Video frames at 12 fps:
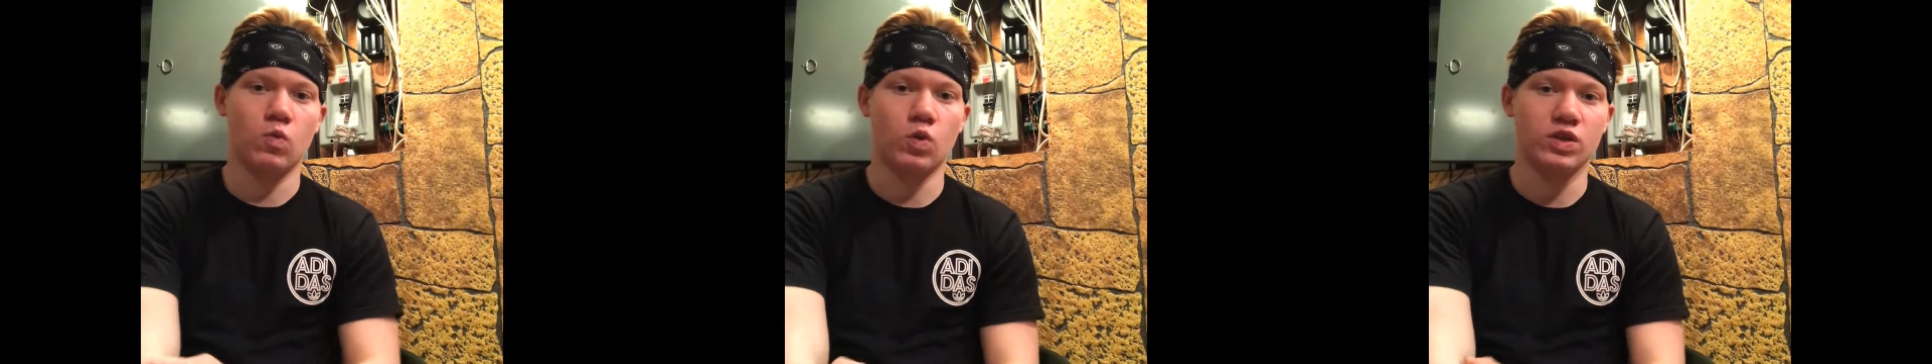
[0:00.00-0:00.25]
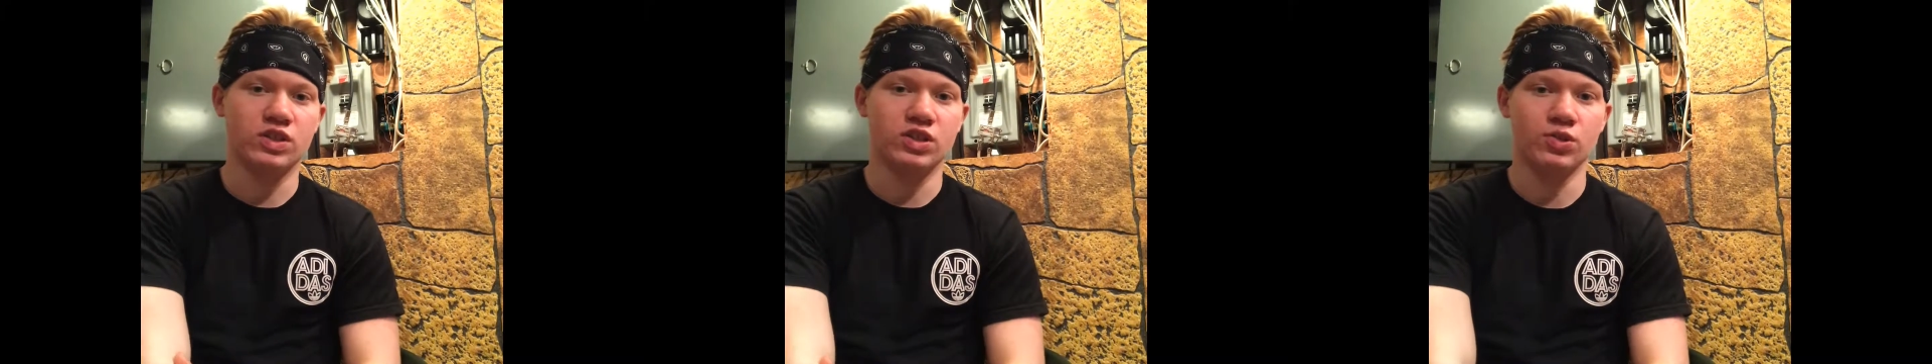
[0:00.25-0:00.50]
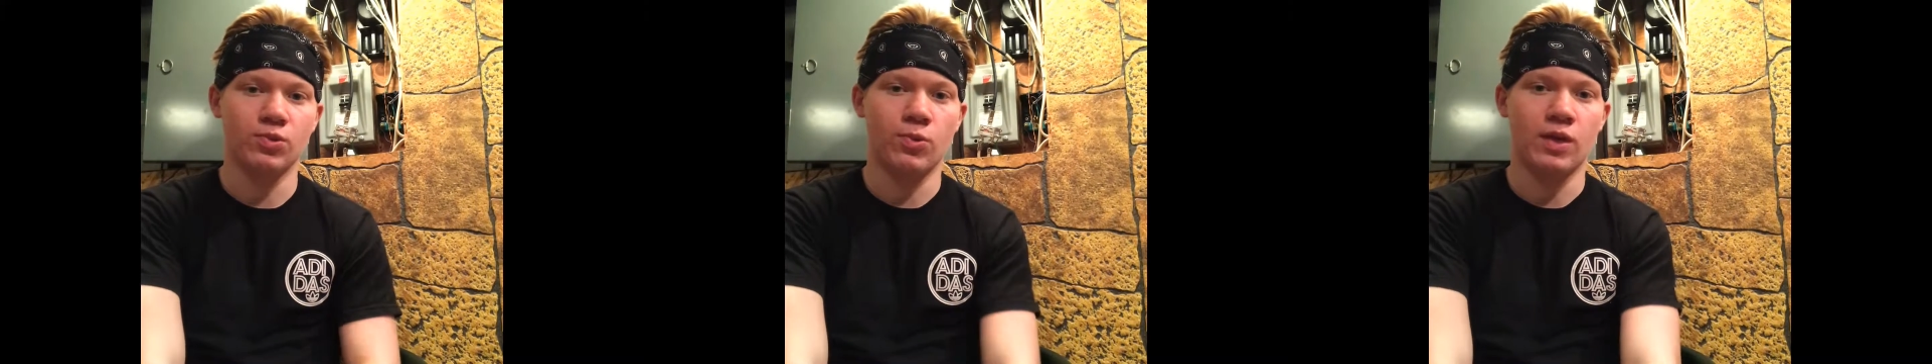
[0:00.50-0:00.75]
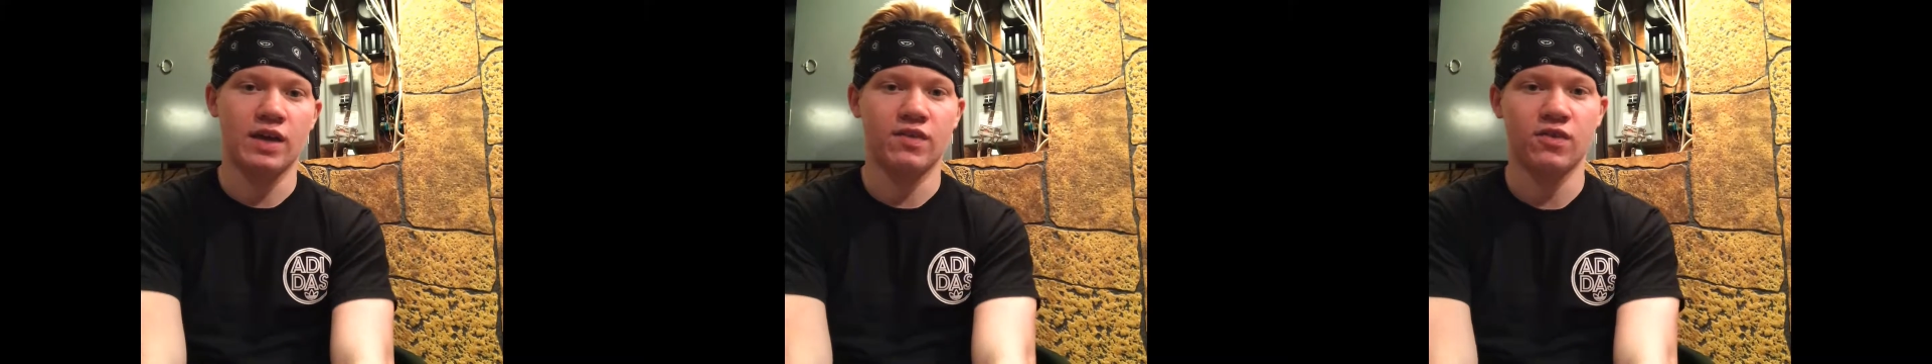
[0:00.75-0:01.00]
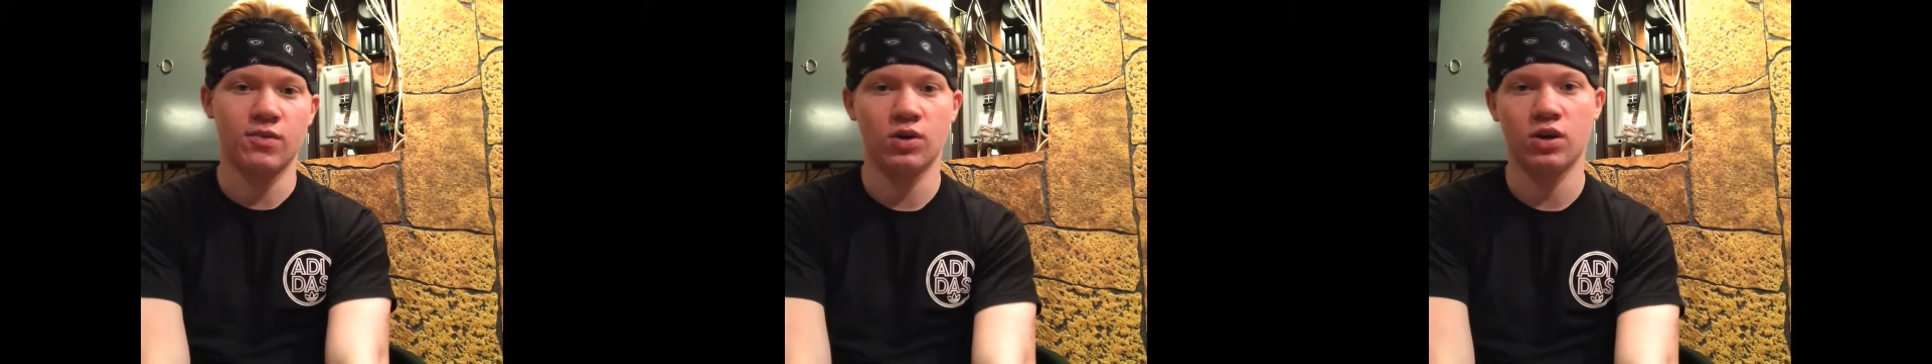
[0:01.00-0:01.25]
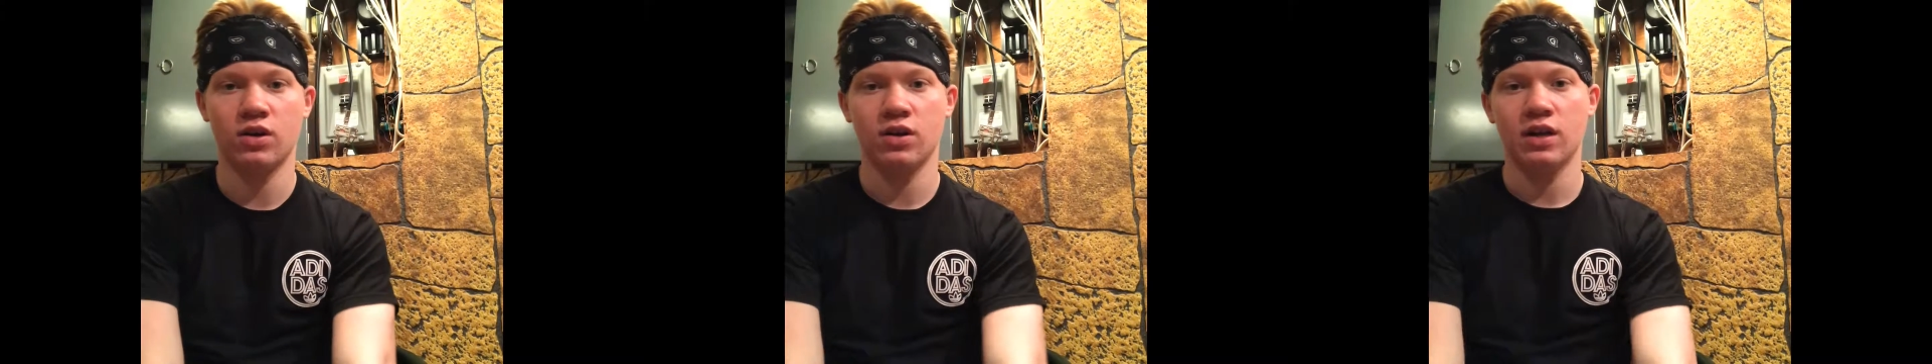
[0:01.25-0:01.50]
what to do that
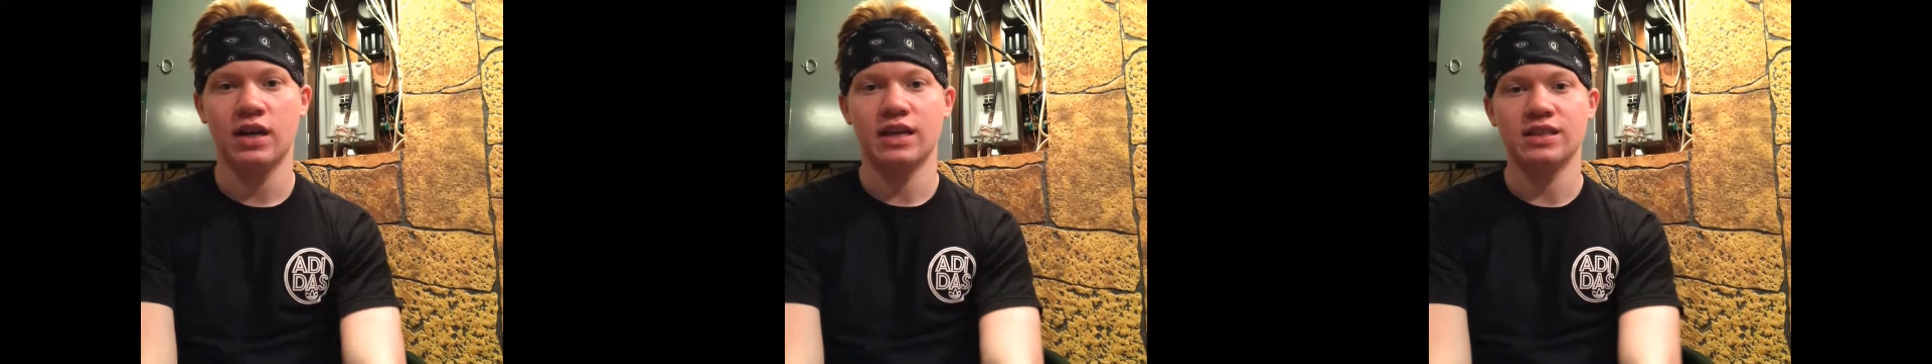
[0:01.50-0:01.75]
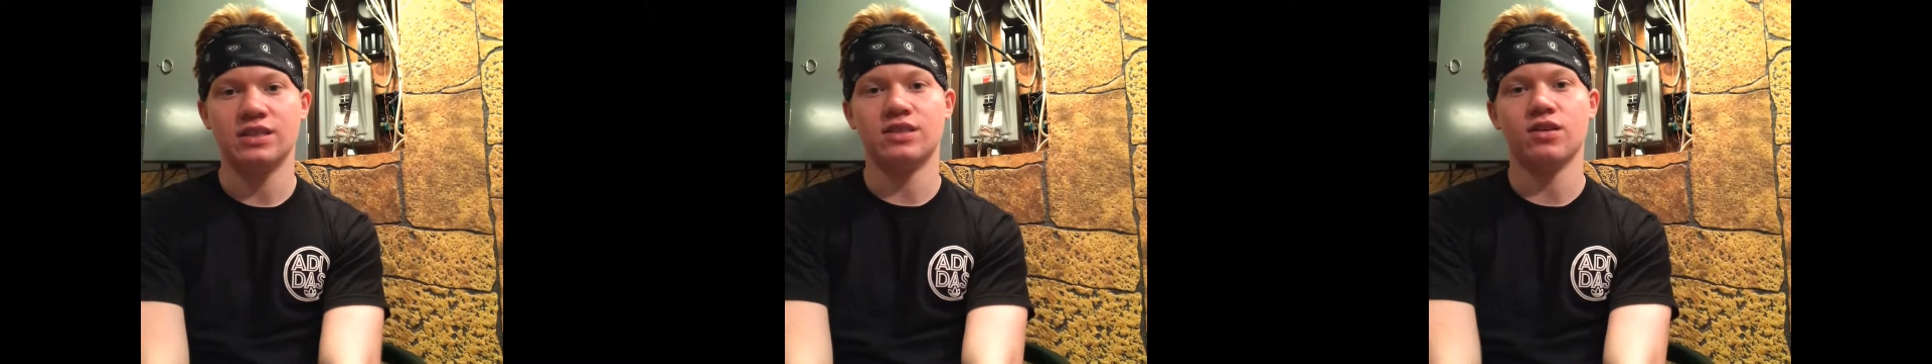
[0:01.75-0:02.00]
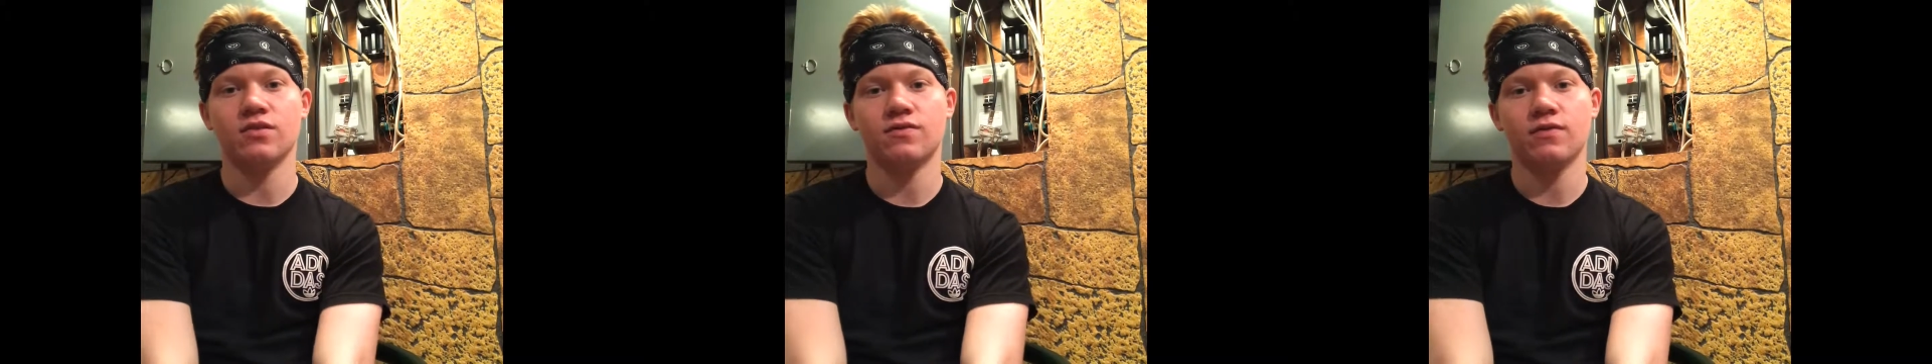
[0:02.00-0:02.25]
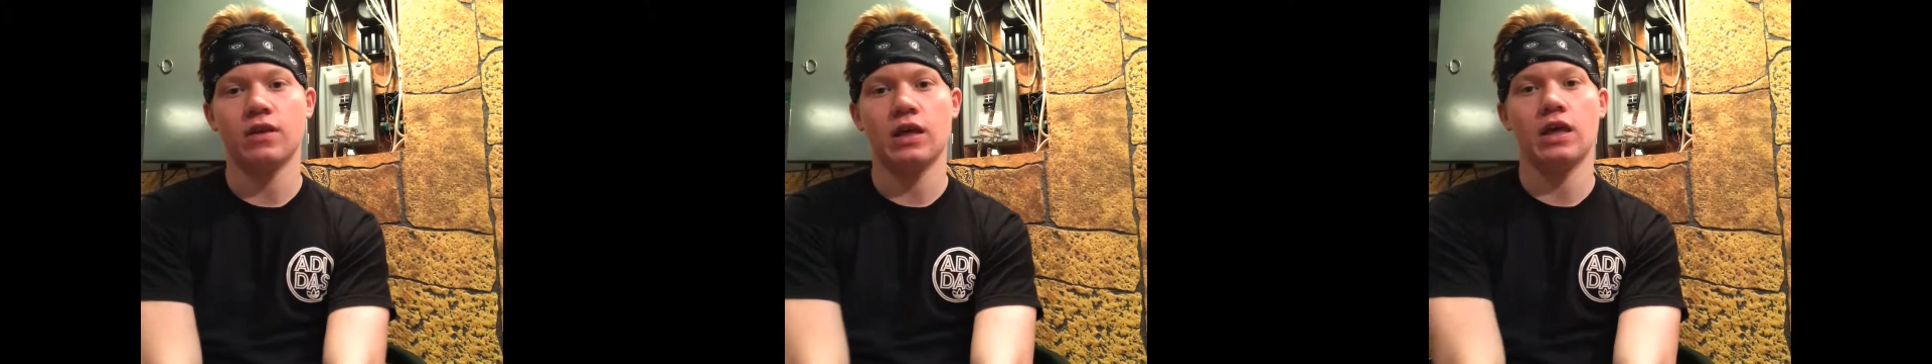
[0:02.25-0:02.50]
summer and stuff.